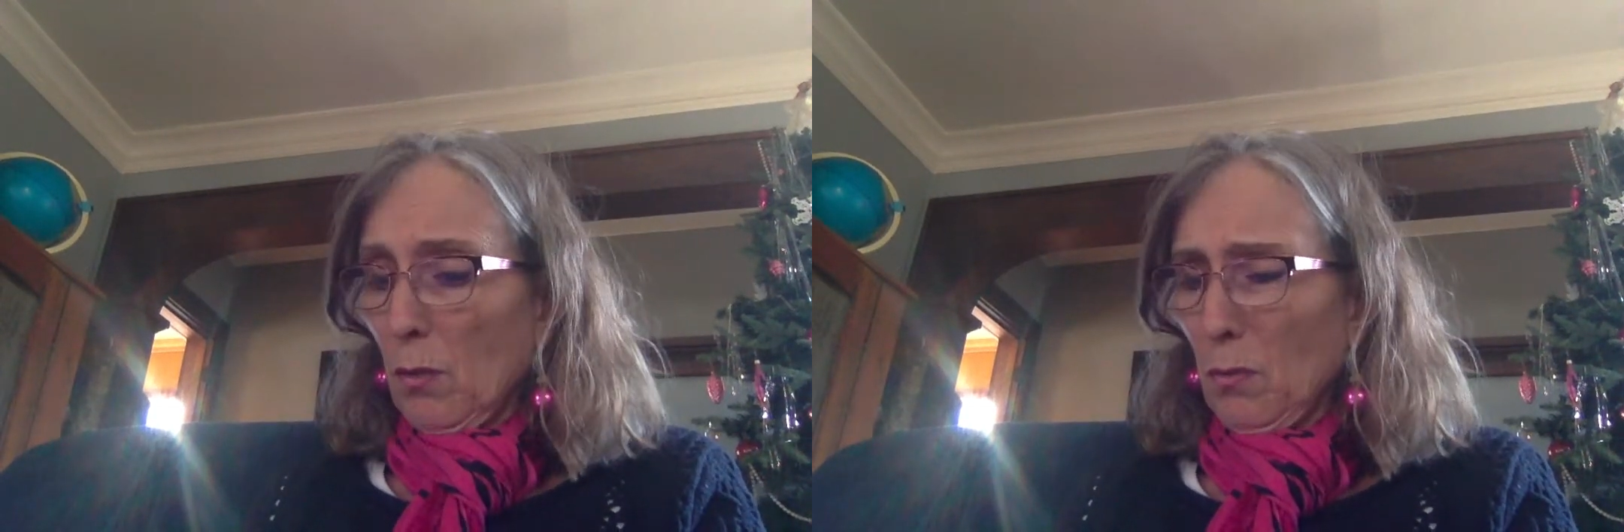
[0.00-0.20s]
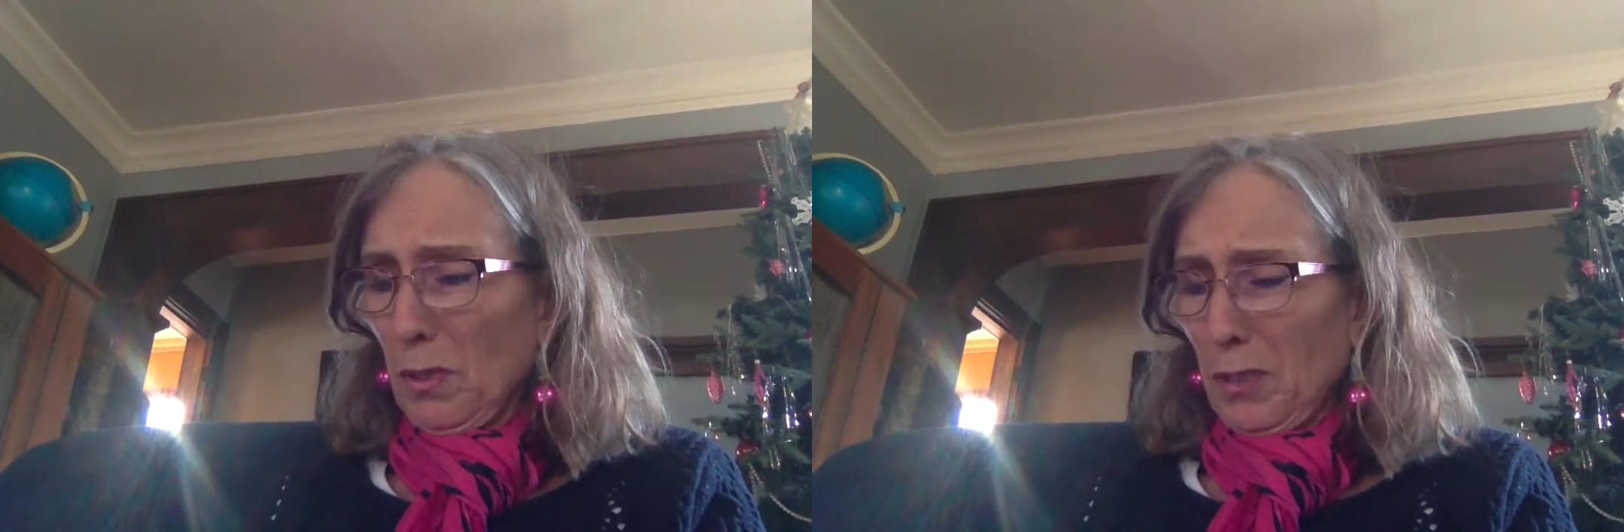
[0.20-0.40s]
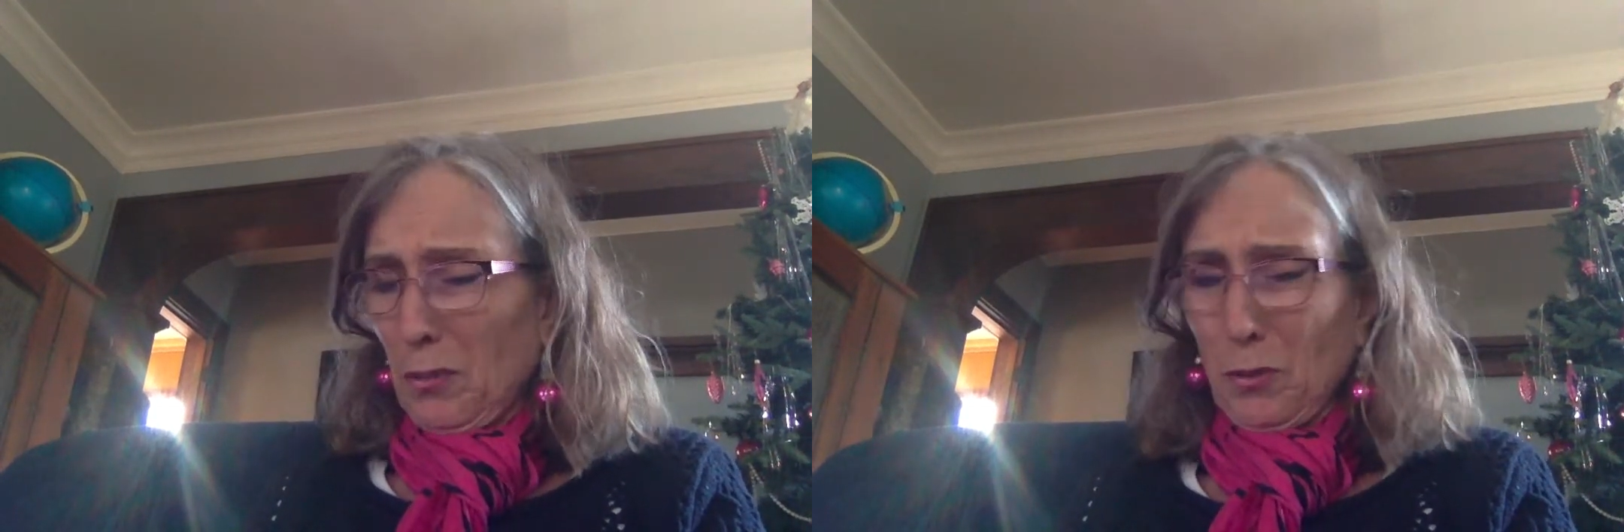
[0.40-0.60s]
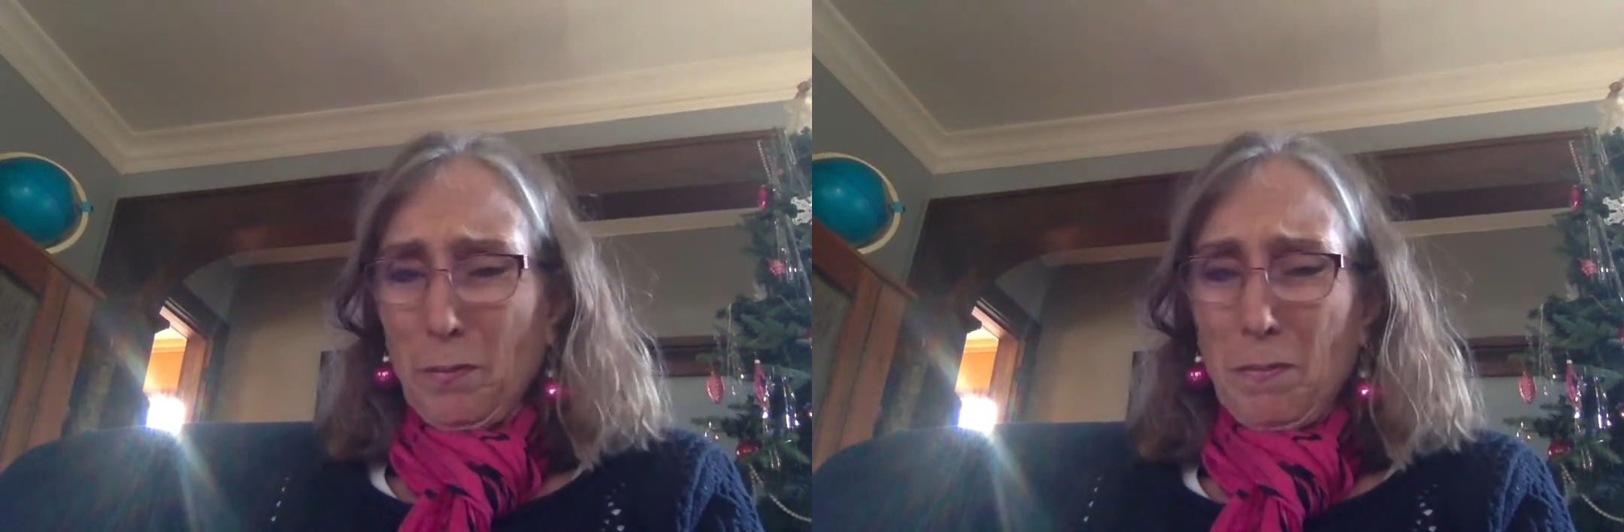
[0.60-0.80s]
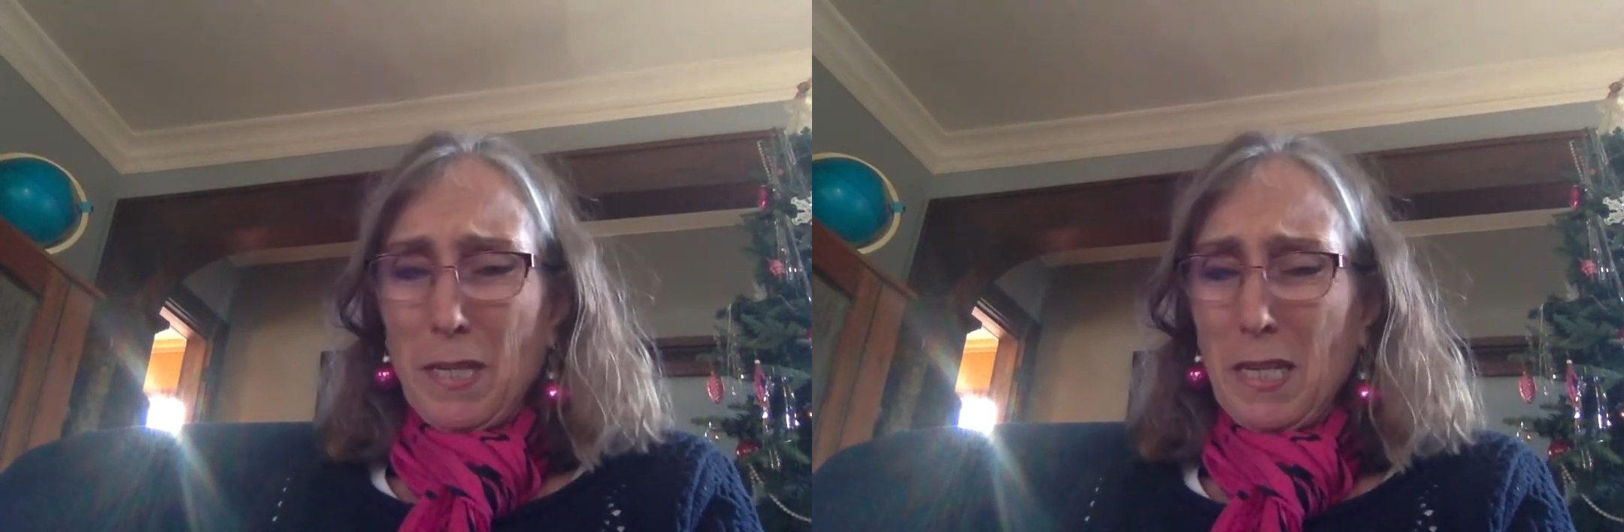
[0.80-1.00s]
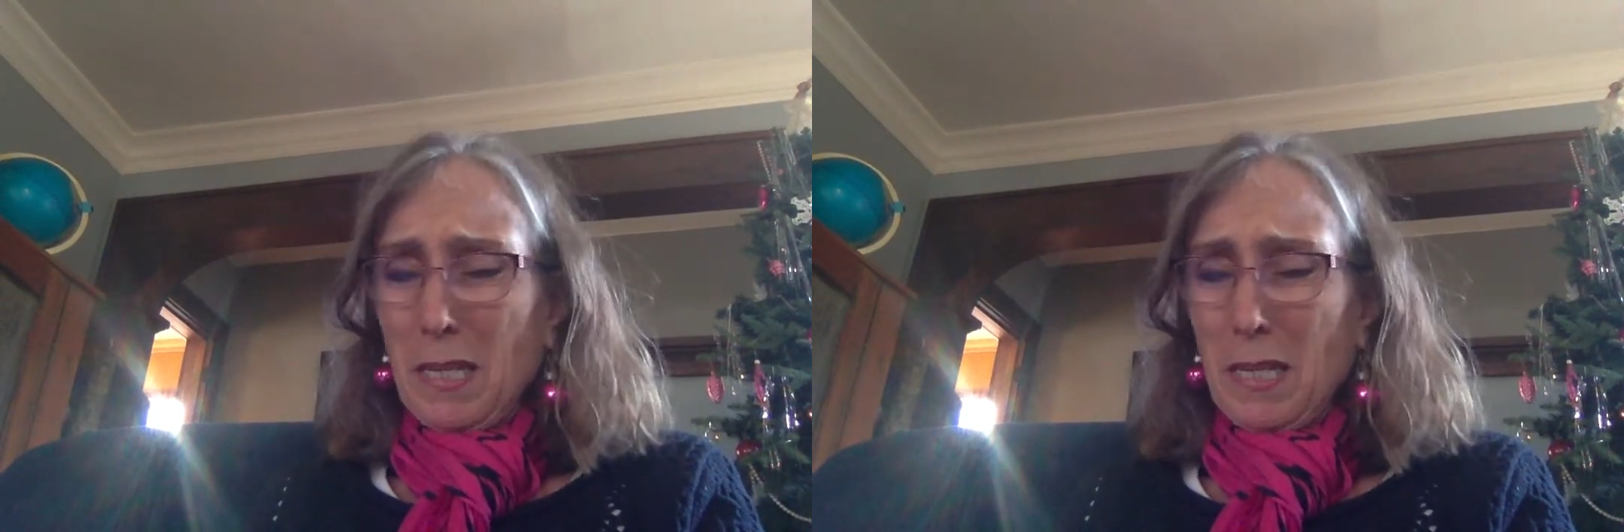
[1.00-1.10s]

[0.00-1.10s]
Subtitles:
Will it hurt me?